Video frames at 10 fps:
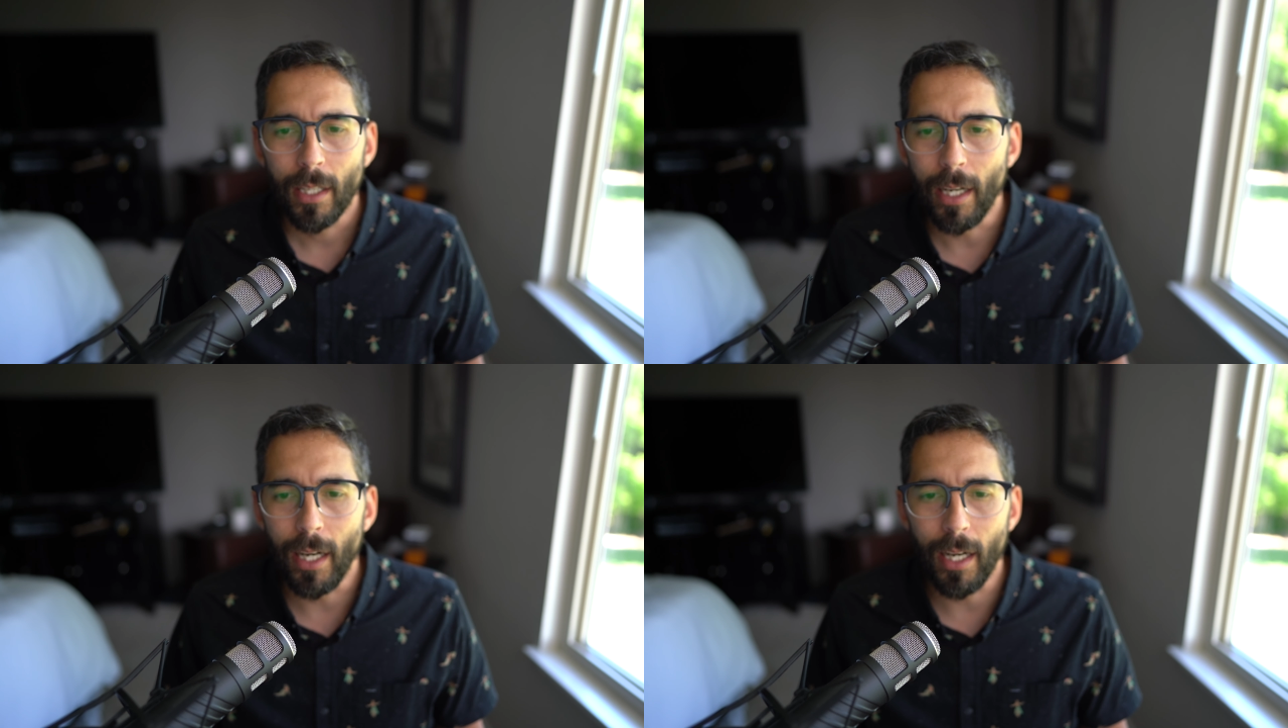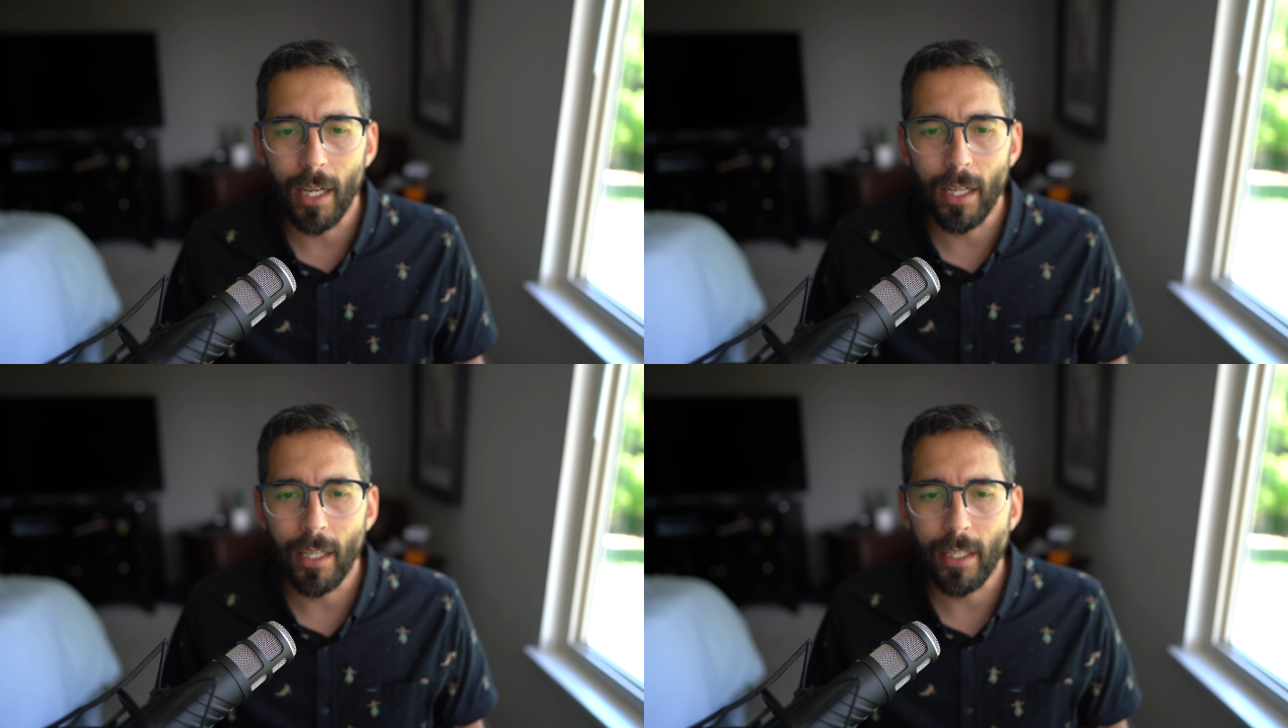
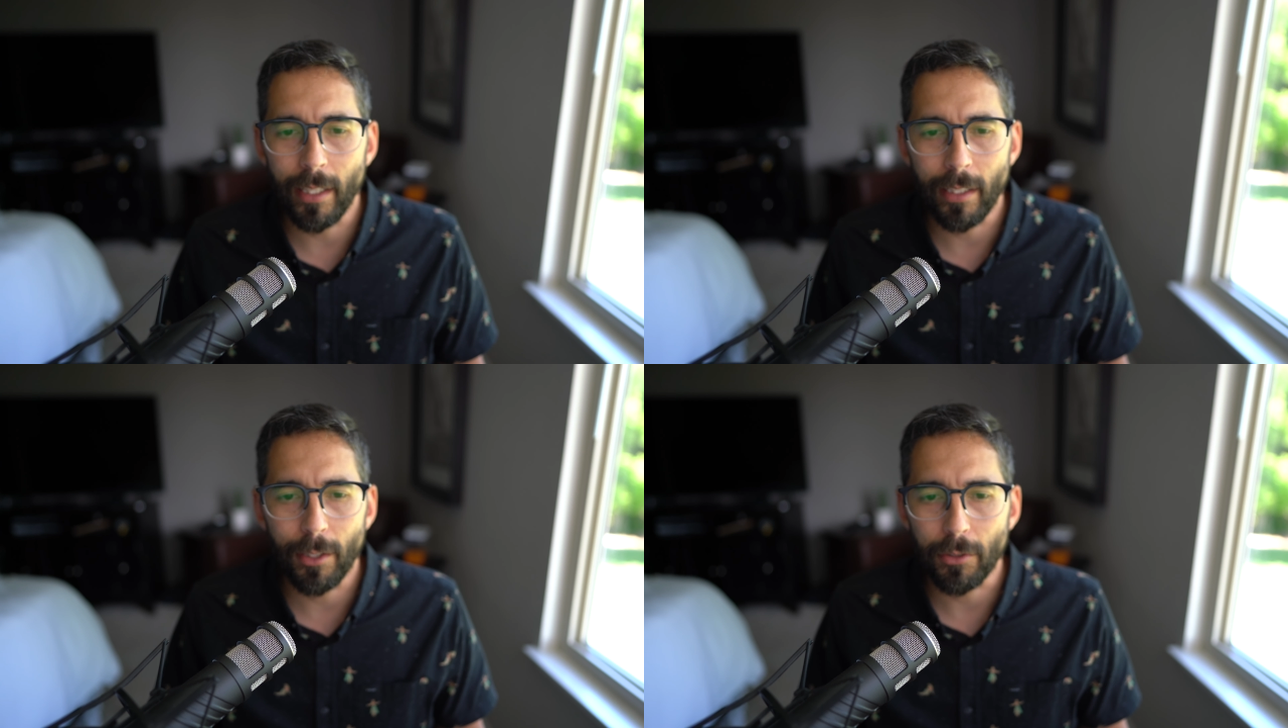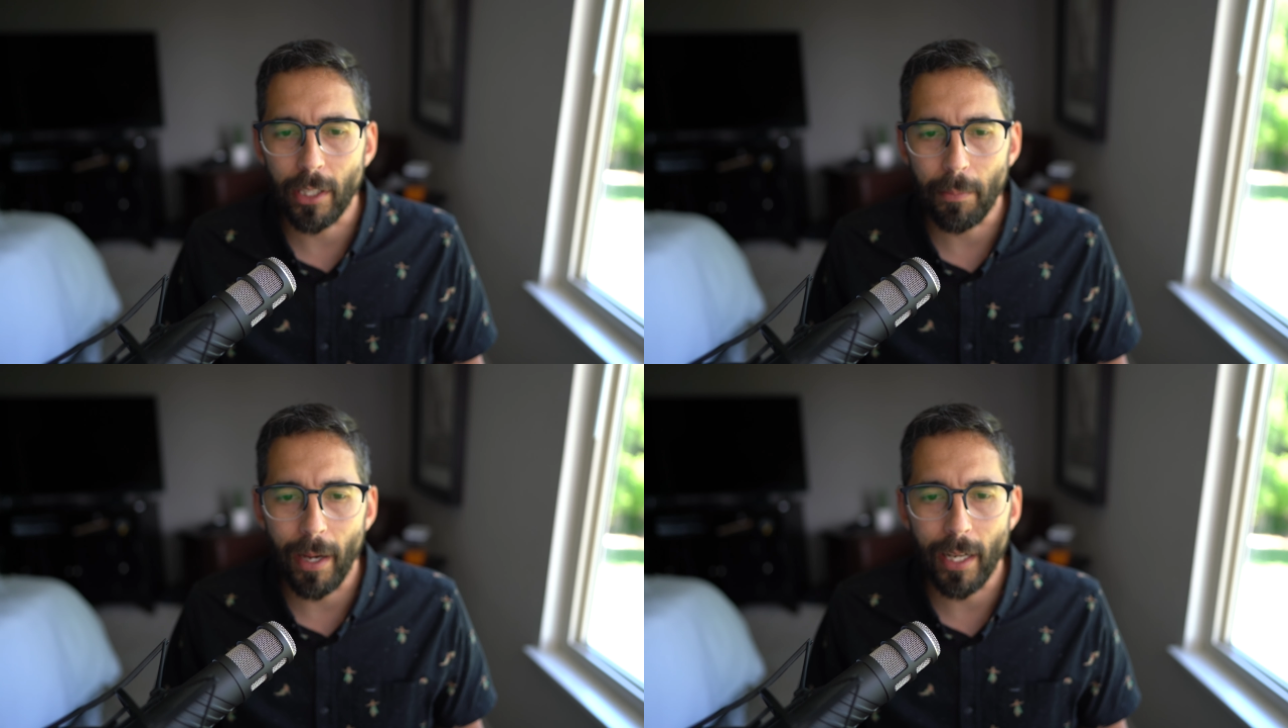And then don't
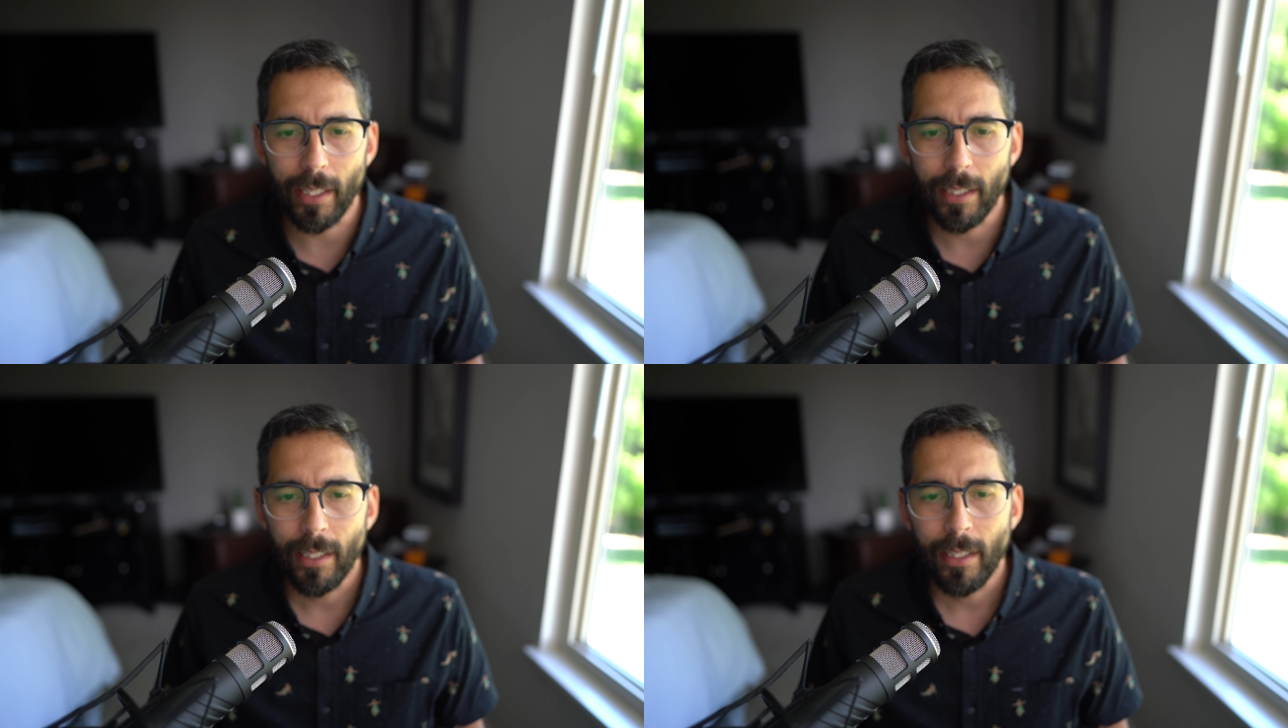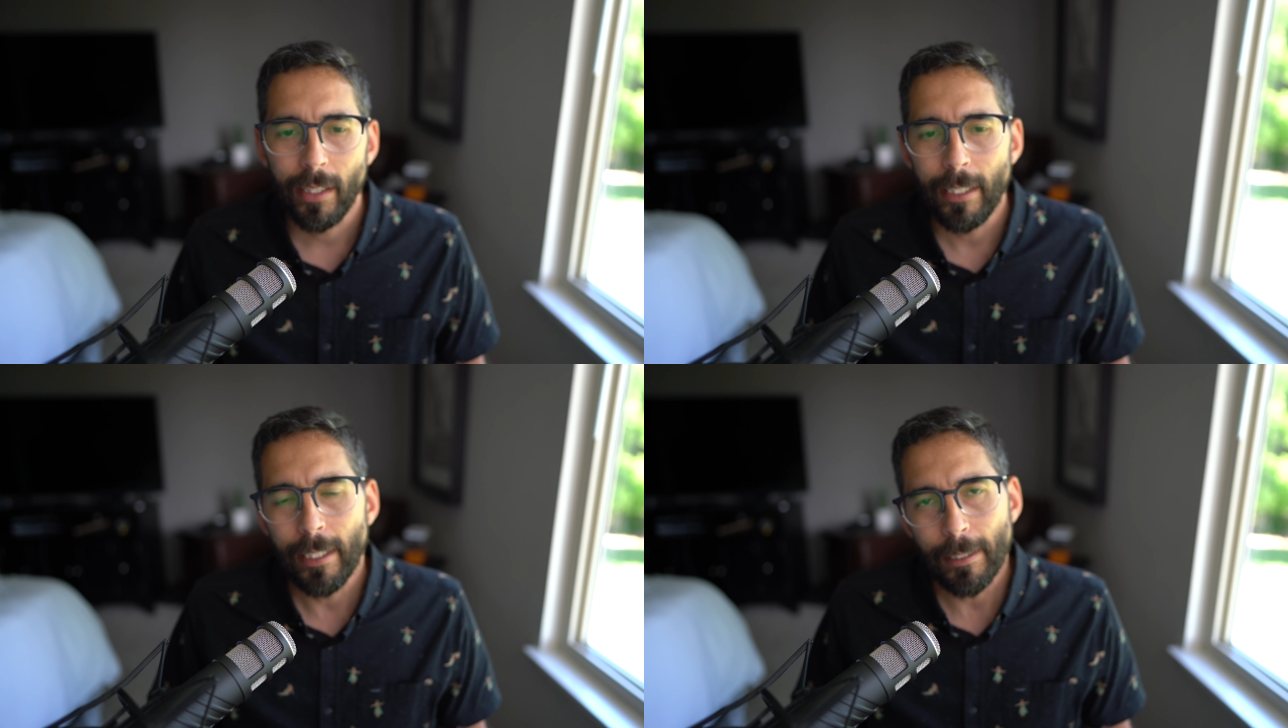think about it.
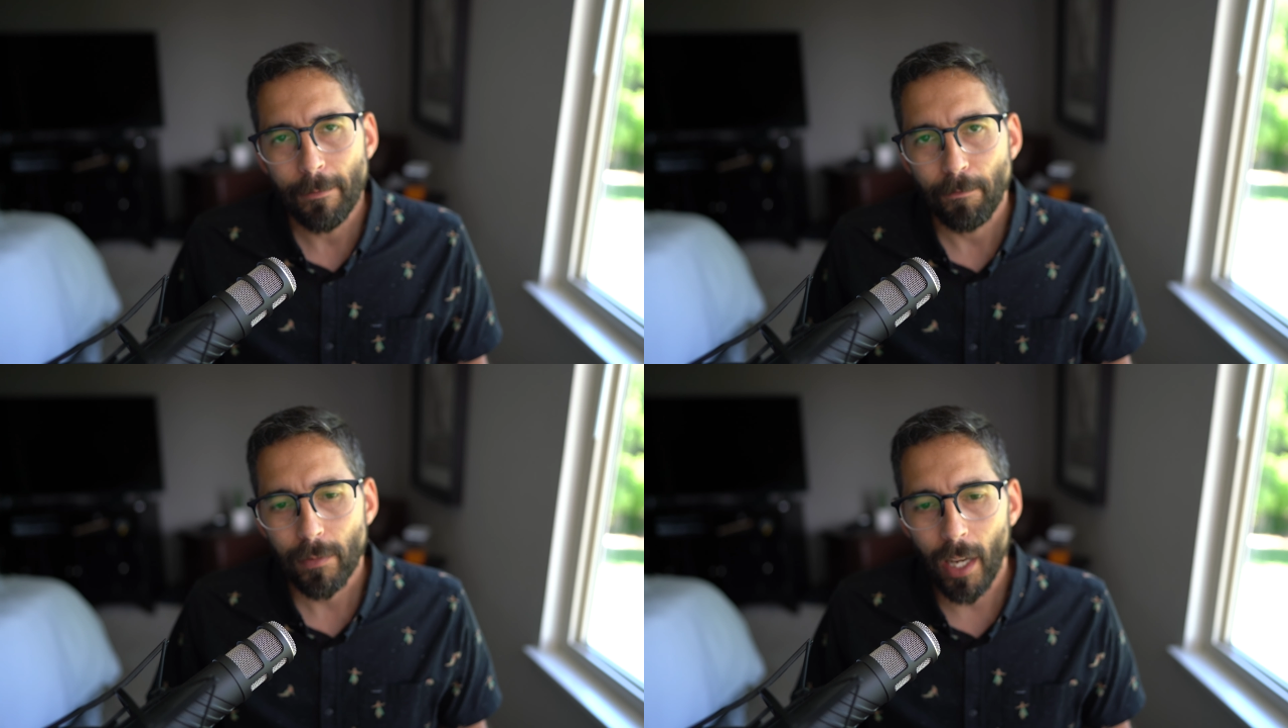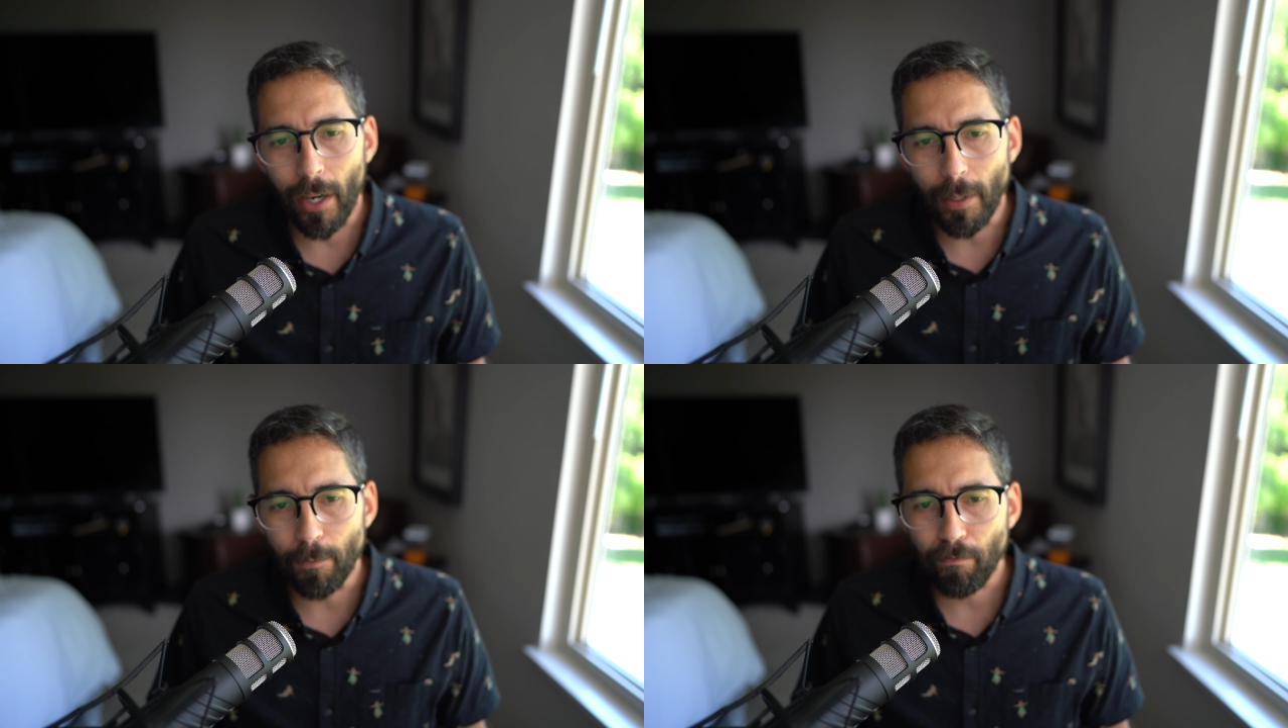All
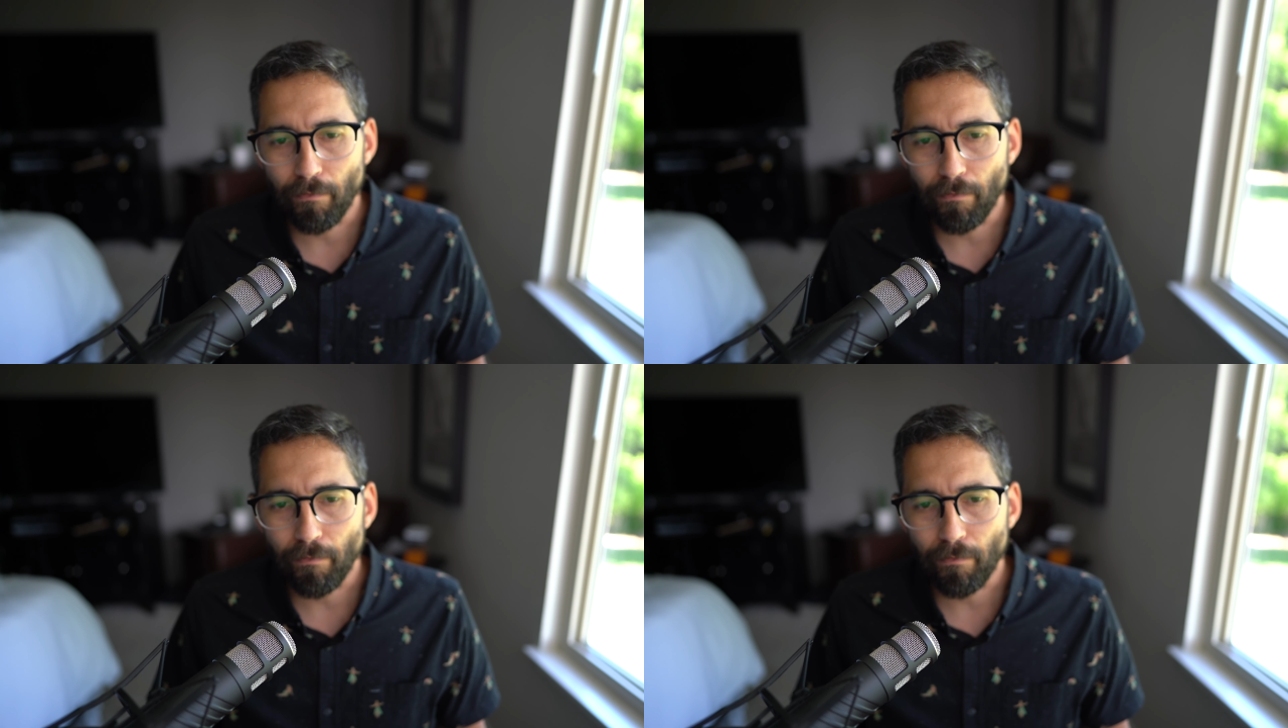right.